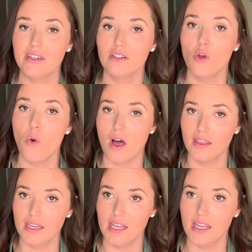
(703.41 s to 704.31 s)
in
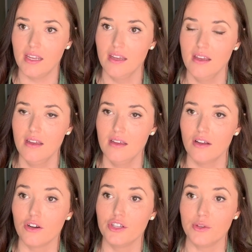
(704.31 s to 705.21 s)
quality,
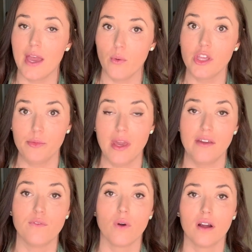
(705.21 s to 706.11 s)
or you get what you pay
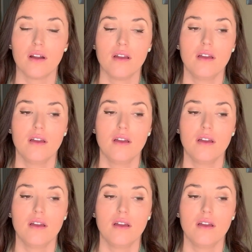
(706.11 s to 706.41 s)
for.